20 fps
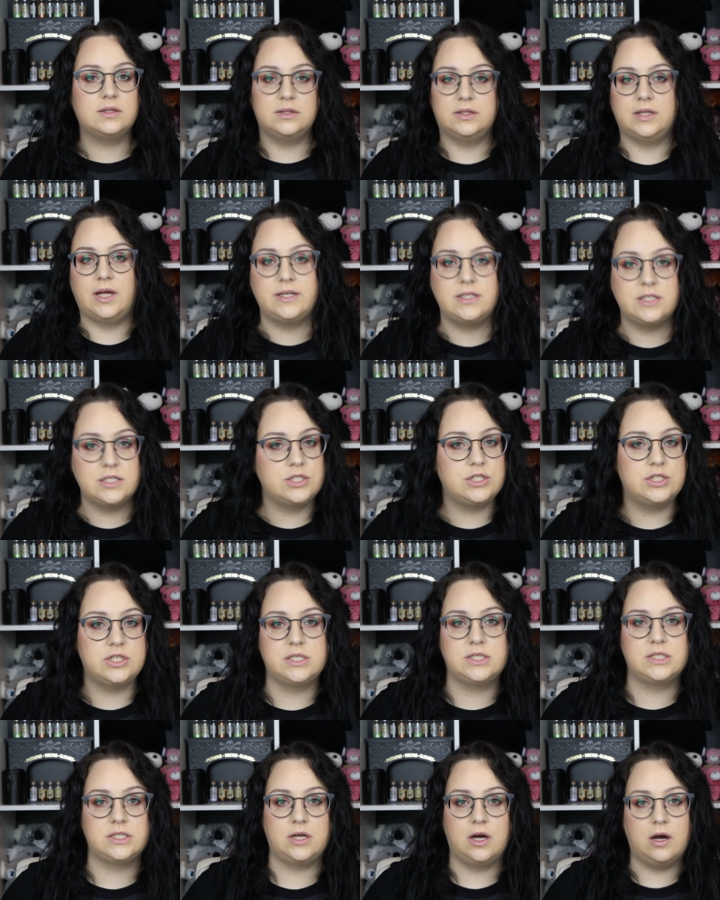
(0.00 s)
let's
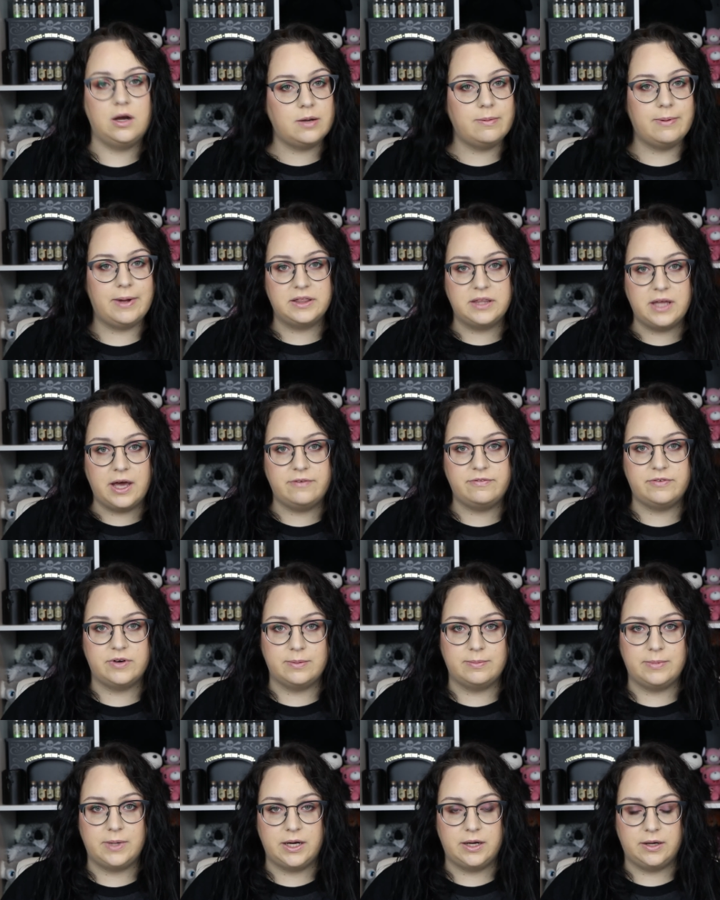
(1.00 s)
just talk about that for
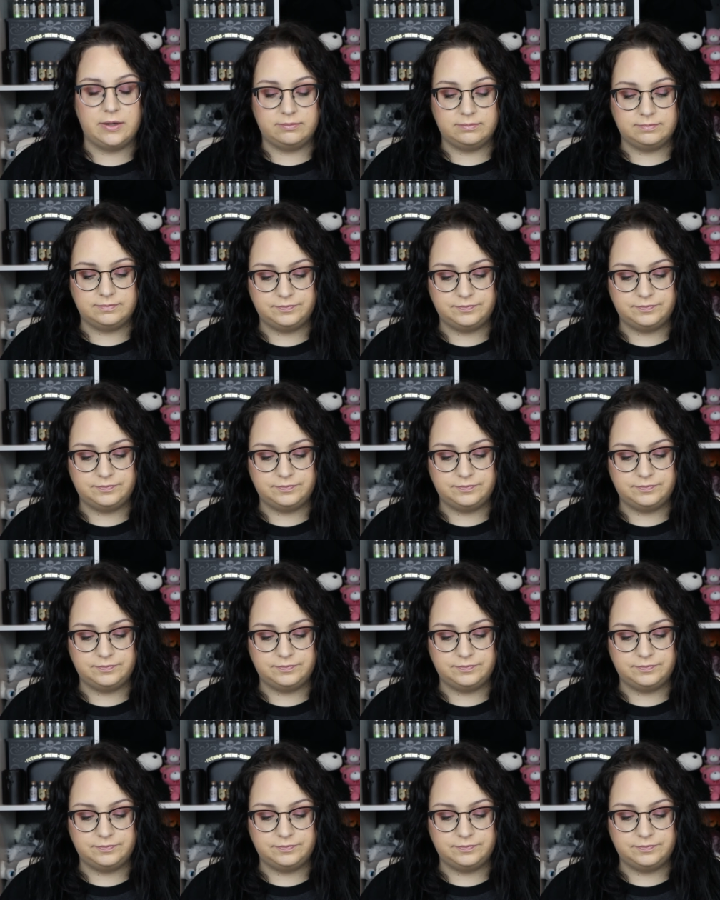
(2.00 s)
a minute.